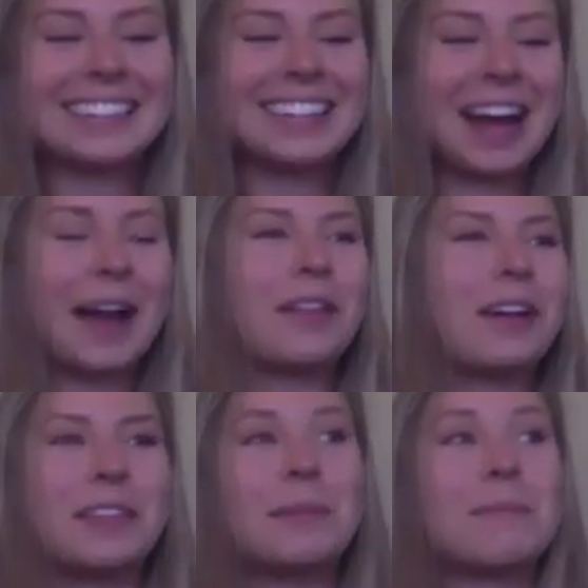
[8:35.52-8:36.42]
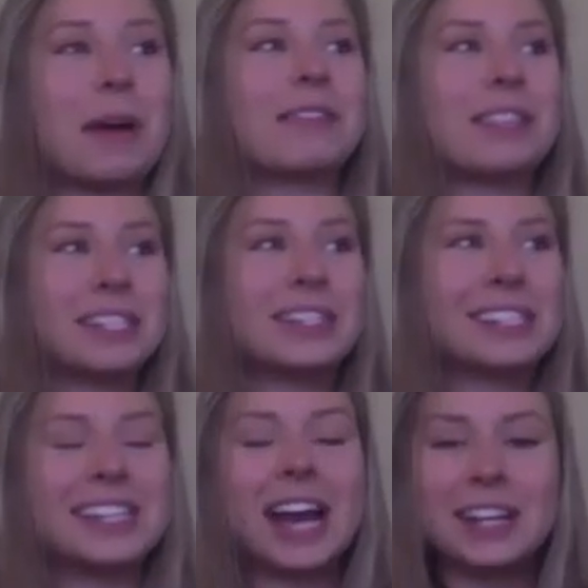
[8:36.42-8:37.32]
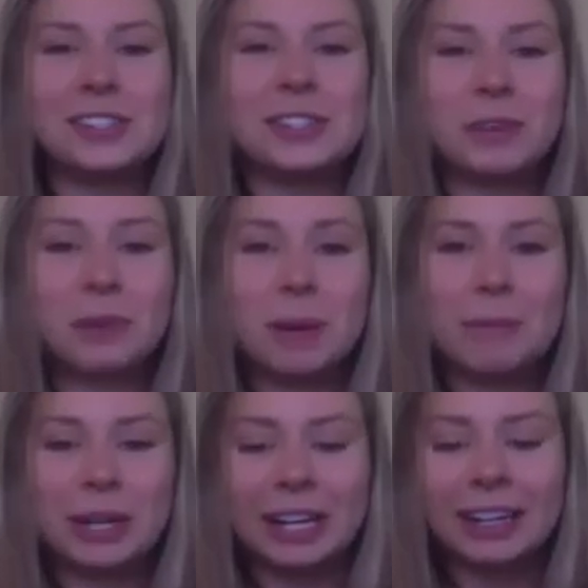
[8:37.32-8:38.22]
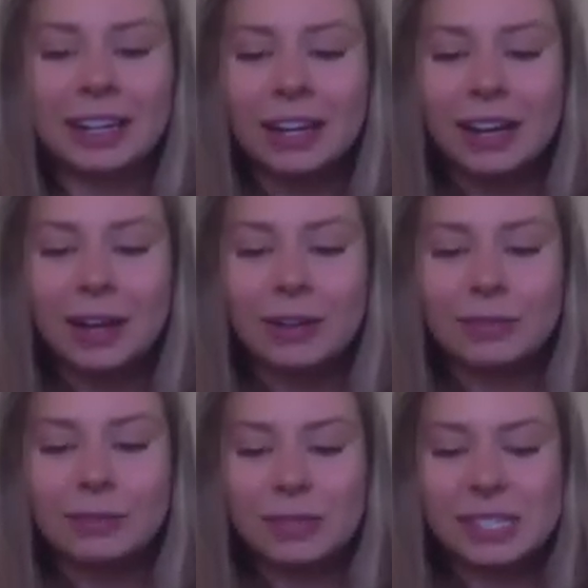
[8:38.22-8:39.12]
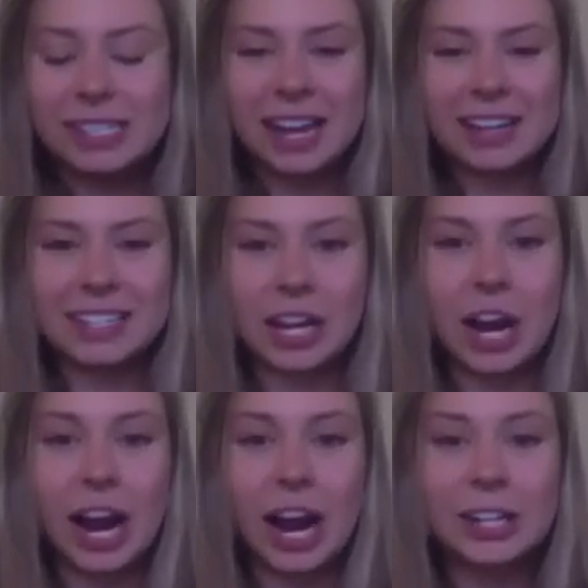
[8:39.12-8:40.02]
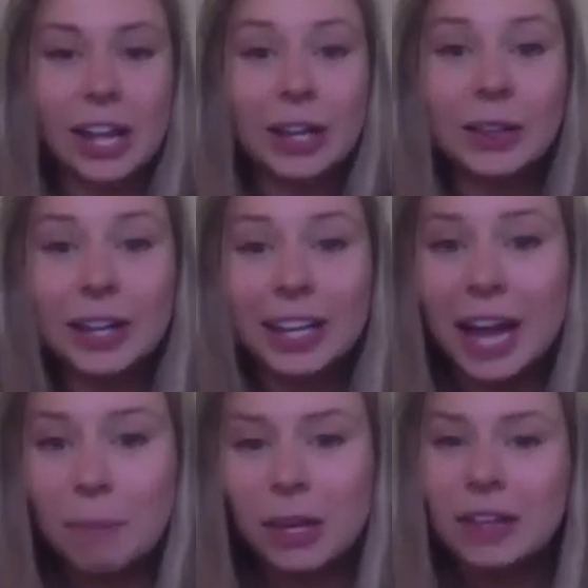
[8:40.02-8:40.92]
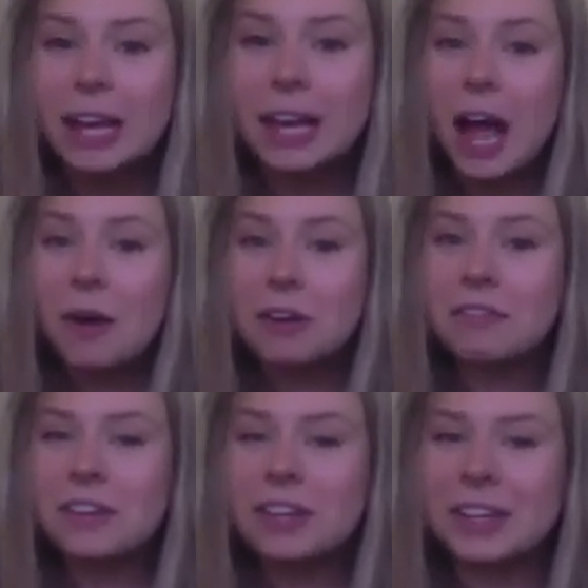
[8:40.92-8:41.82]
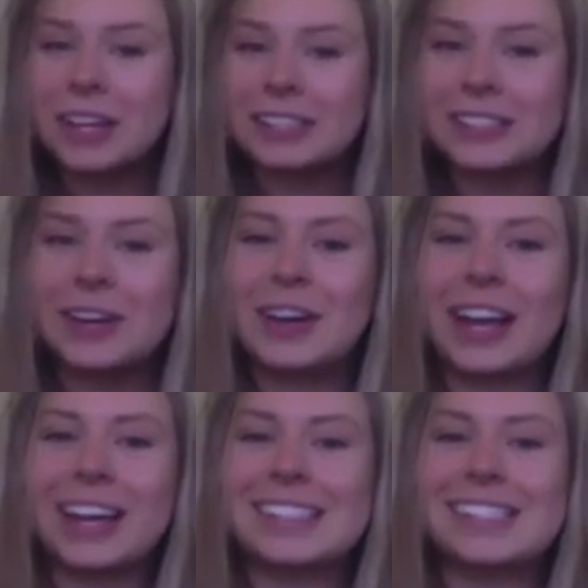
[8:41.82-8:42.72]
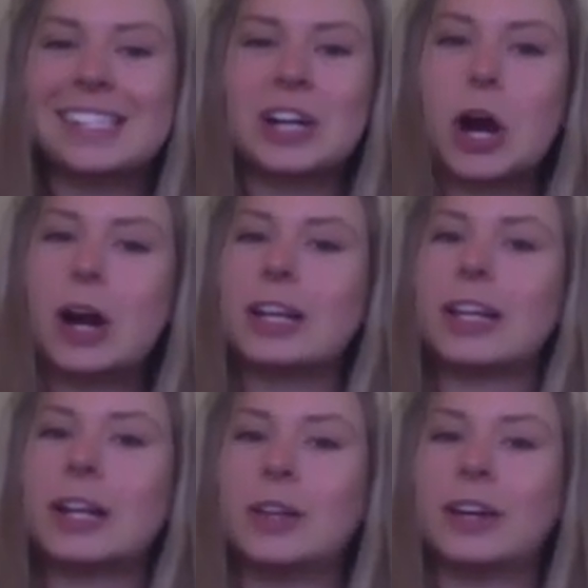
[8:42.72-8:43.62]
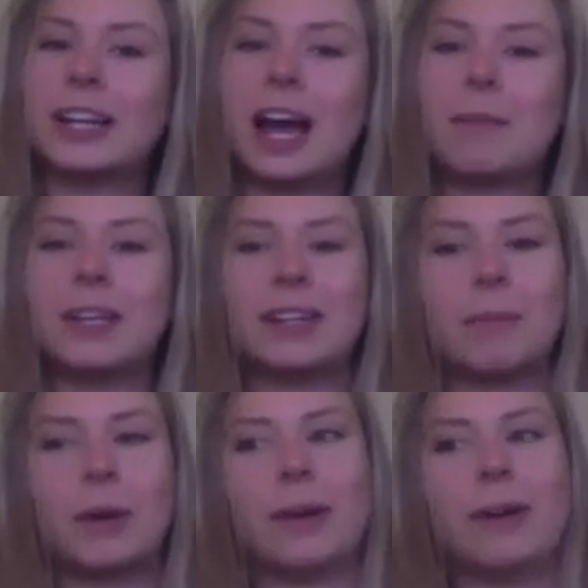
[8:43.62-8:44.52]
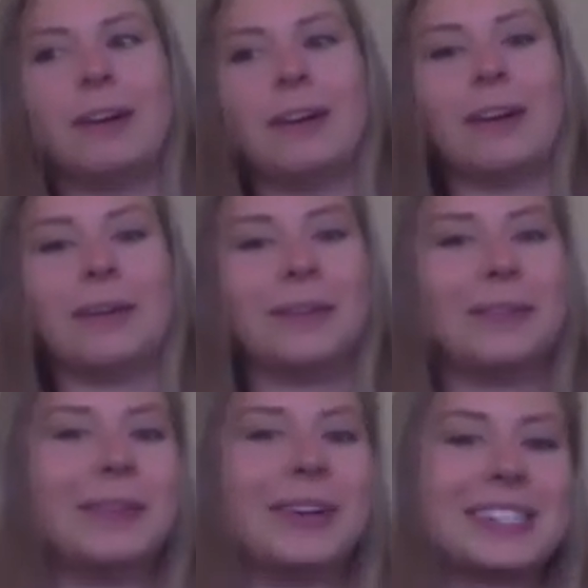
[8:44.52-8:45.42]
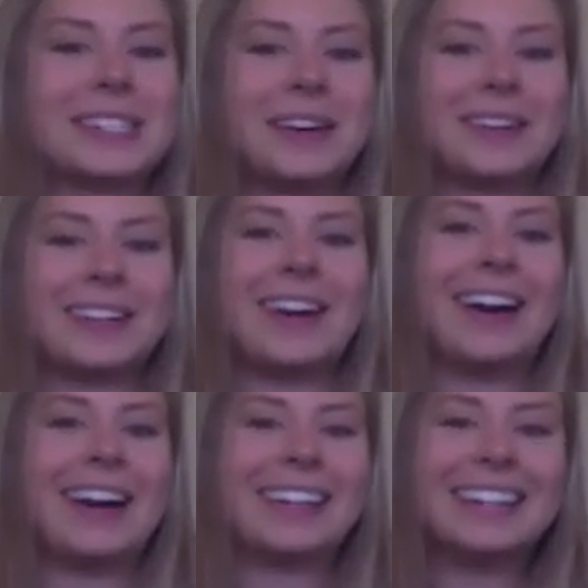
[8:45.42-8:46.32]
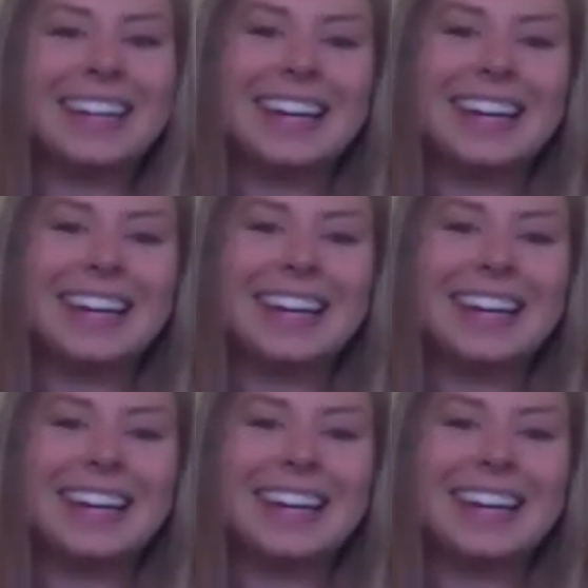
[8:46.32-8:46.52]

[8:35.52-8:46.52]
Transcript: I love my seriously, I just remember standing there and you're like looking at me like, how are you feeling? Like I can see you're already like looking at me and I'm like, uh-oh, what's going on?